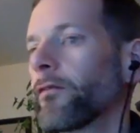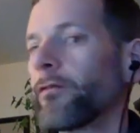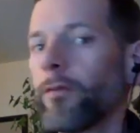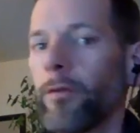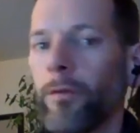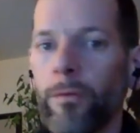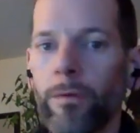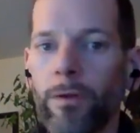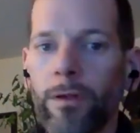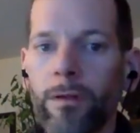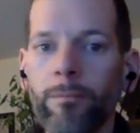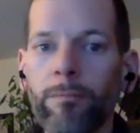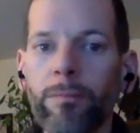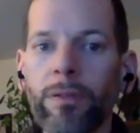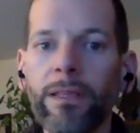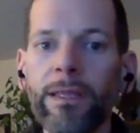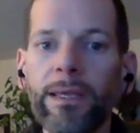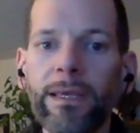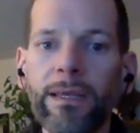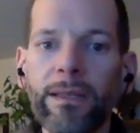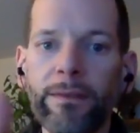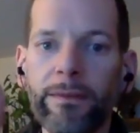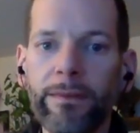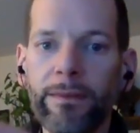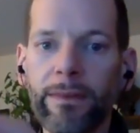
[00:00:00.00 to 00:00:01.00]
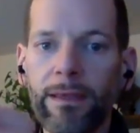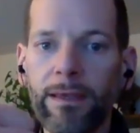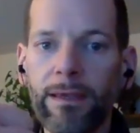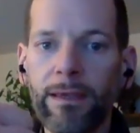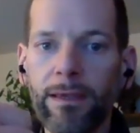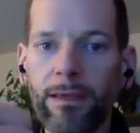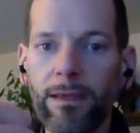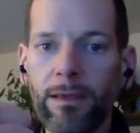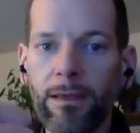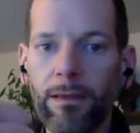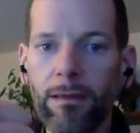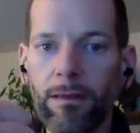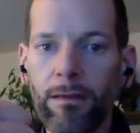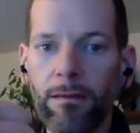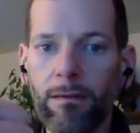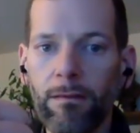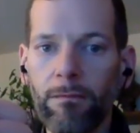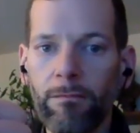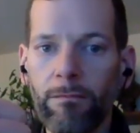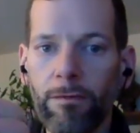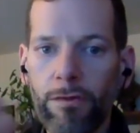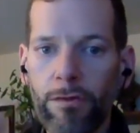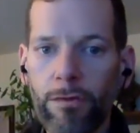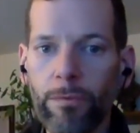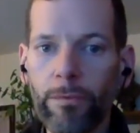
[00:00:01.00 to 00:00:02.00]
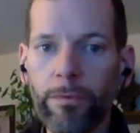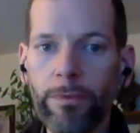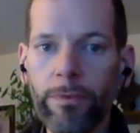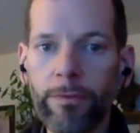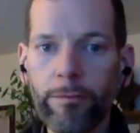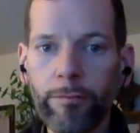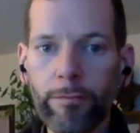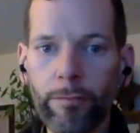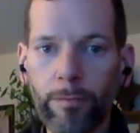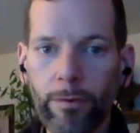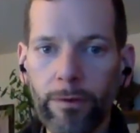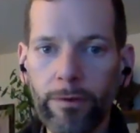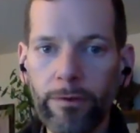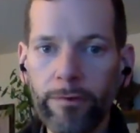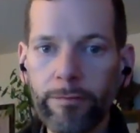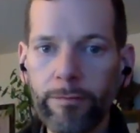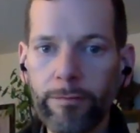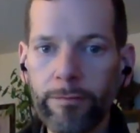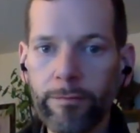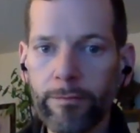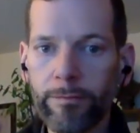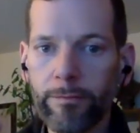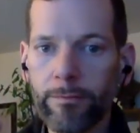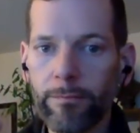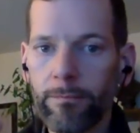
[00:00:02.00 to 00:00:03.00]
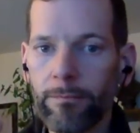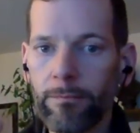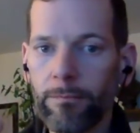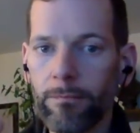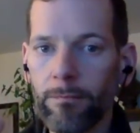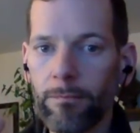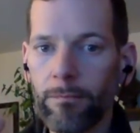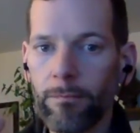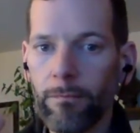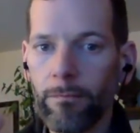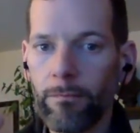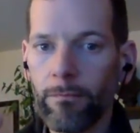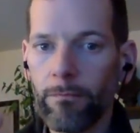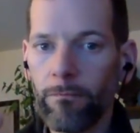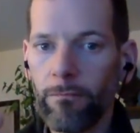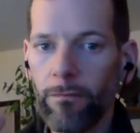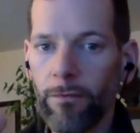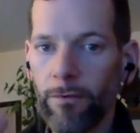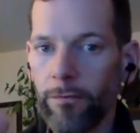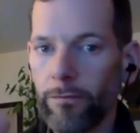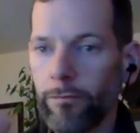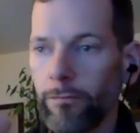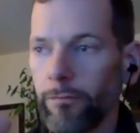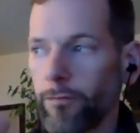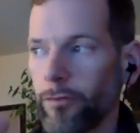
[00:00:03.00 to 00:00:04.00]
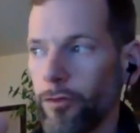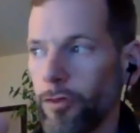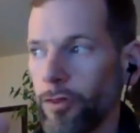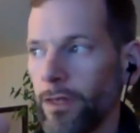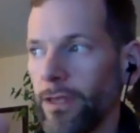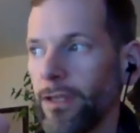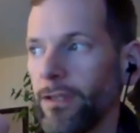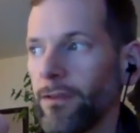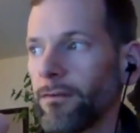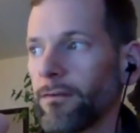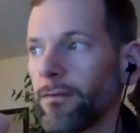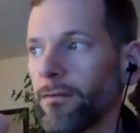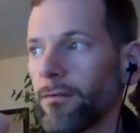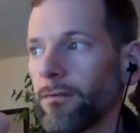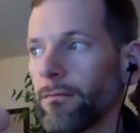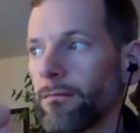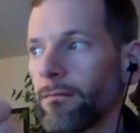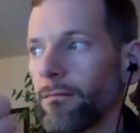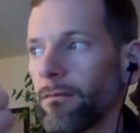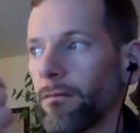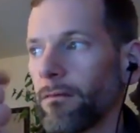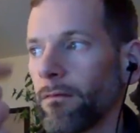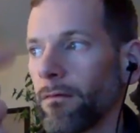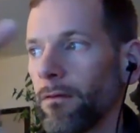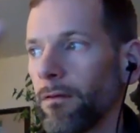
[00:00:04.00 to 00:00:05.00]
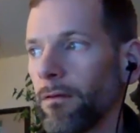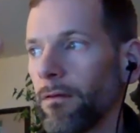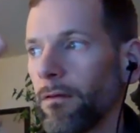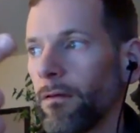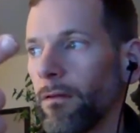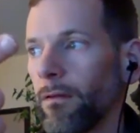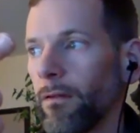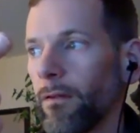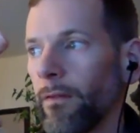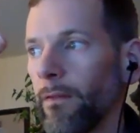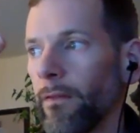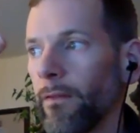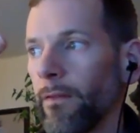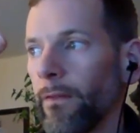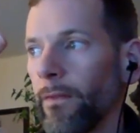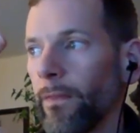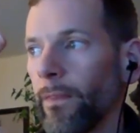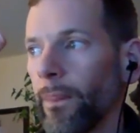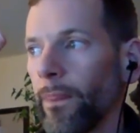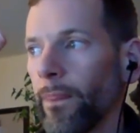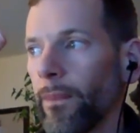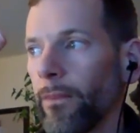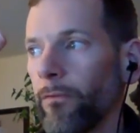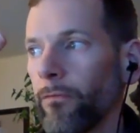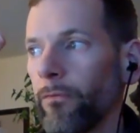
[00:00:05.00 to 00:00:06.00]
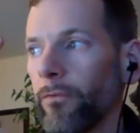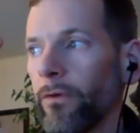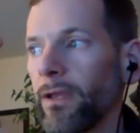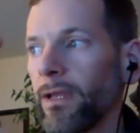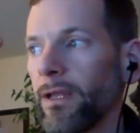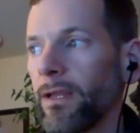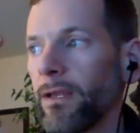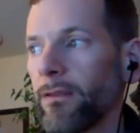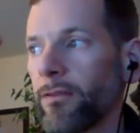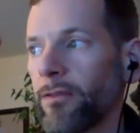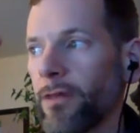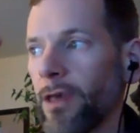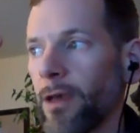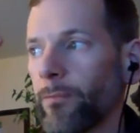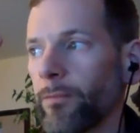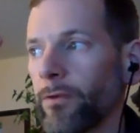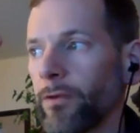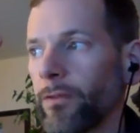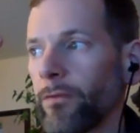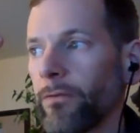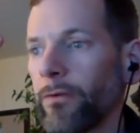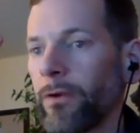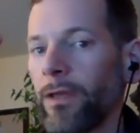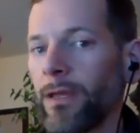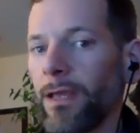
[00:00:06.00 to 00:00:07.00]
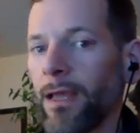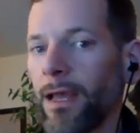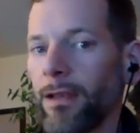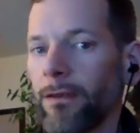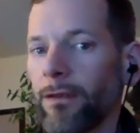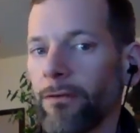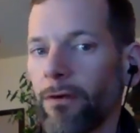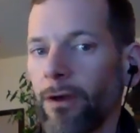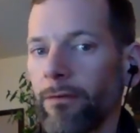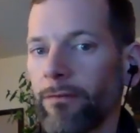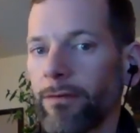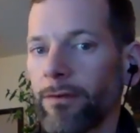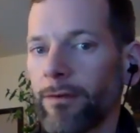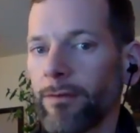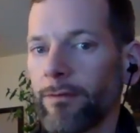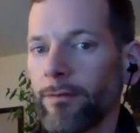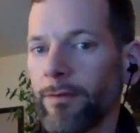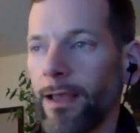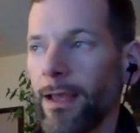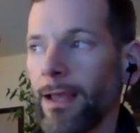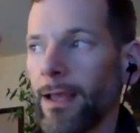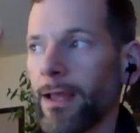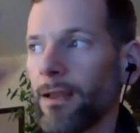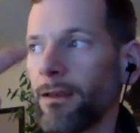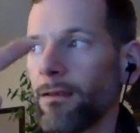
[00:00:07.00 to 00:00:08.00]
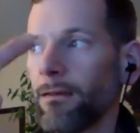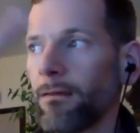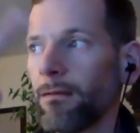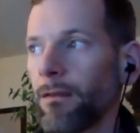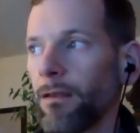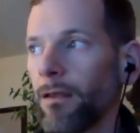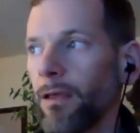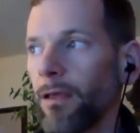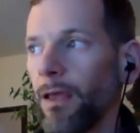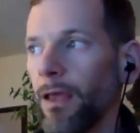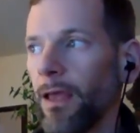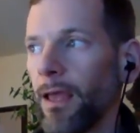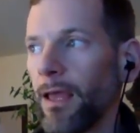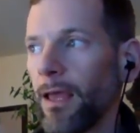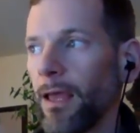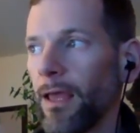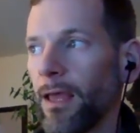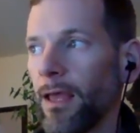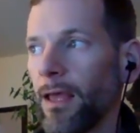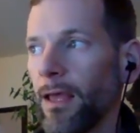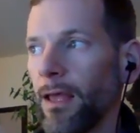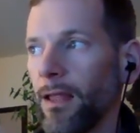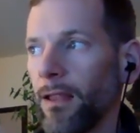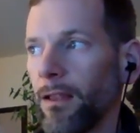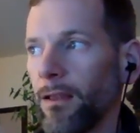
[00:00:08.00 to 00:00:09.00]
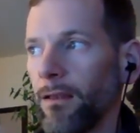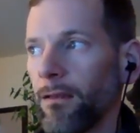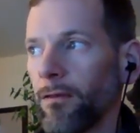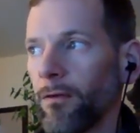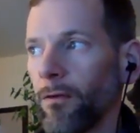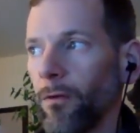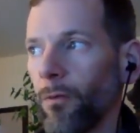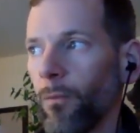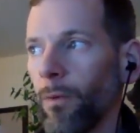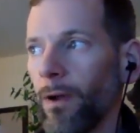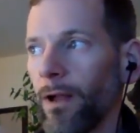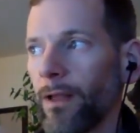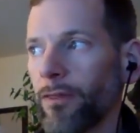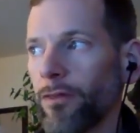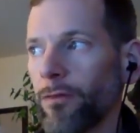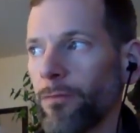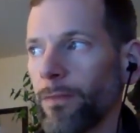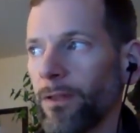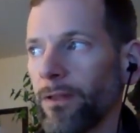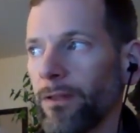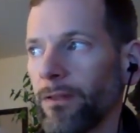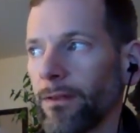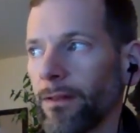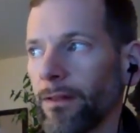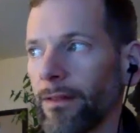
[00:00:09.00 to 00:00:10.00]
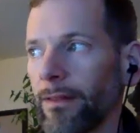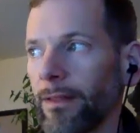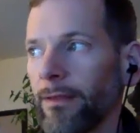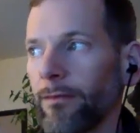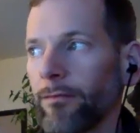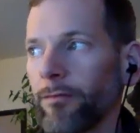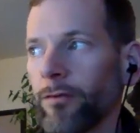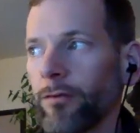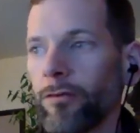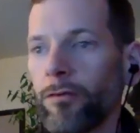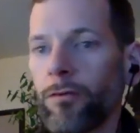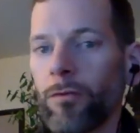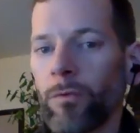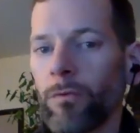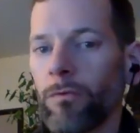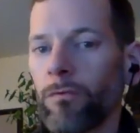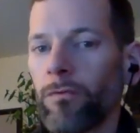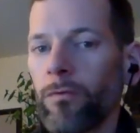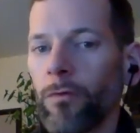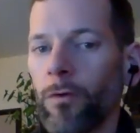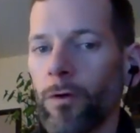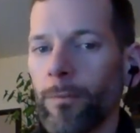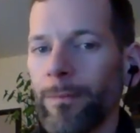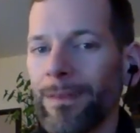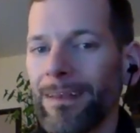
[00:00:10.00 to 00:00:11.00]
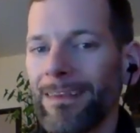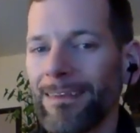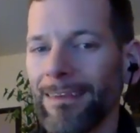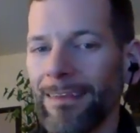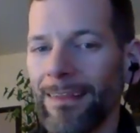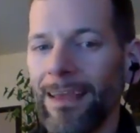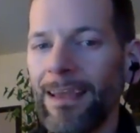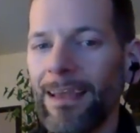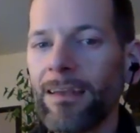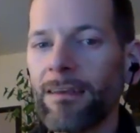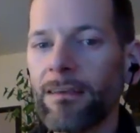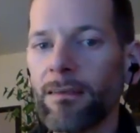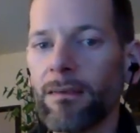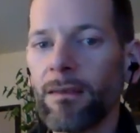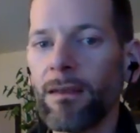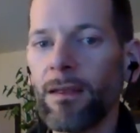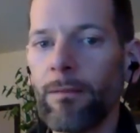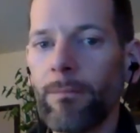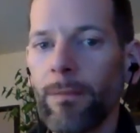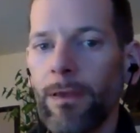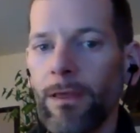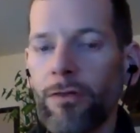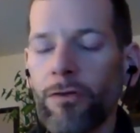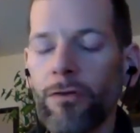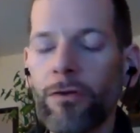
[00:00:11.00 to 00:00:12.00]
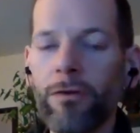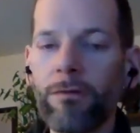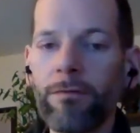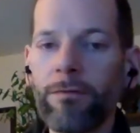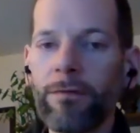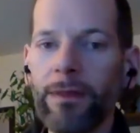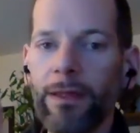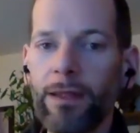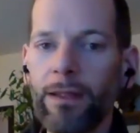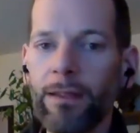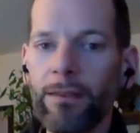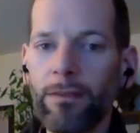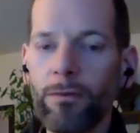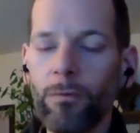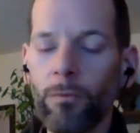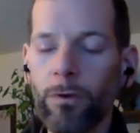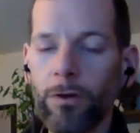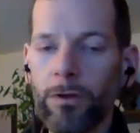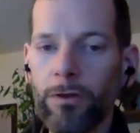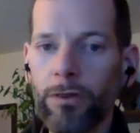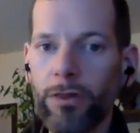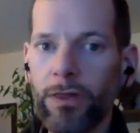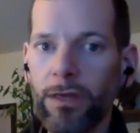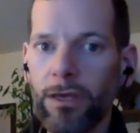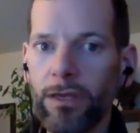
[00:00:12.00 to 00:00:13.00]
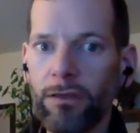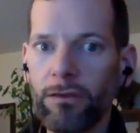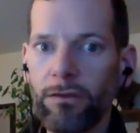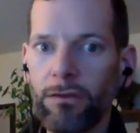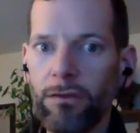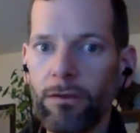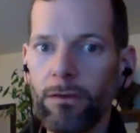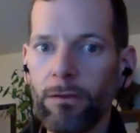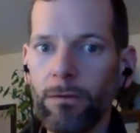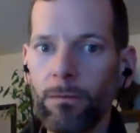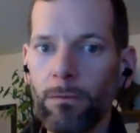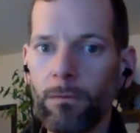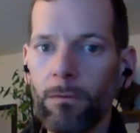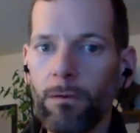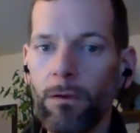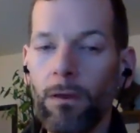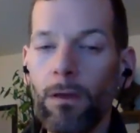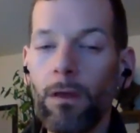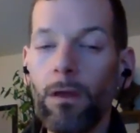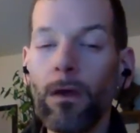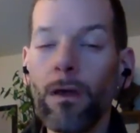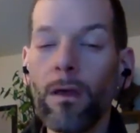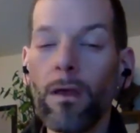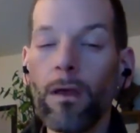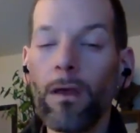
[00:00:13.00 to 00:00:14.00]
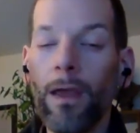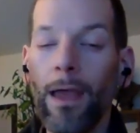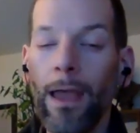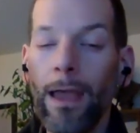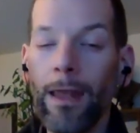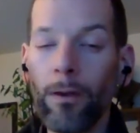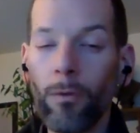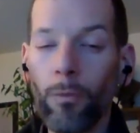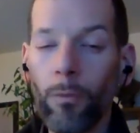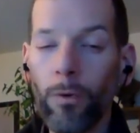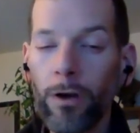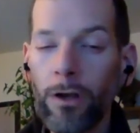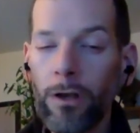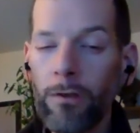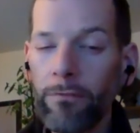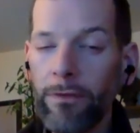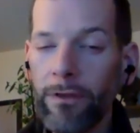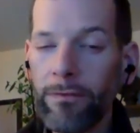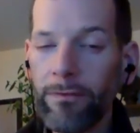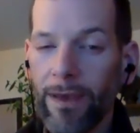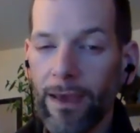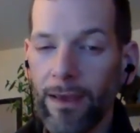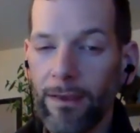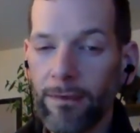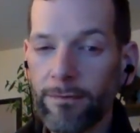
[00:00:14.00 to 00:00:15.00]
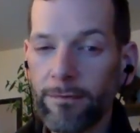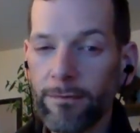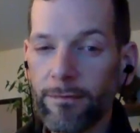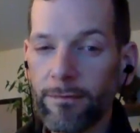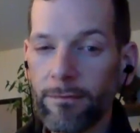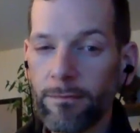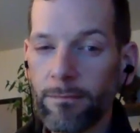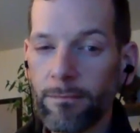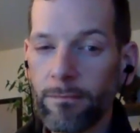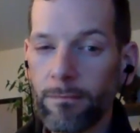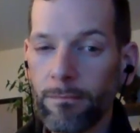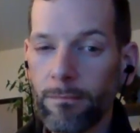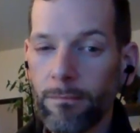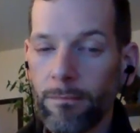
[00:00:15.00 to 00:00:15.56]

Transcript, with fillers: so complete the visual thesaurus, first sheet. Read Chapter 3, Guide to Graphic Design, and watch Milton Glaser to inform and delight, and make sure you fill out the worksheet too. And a word of advice,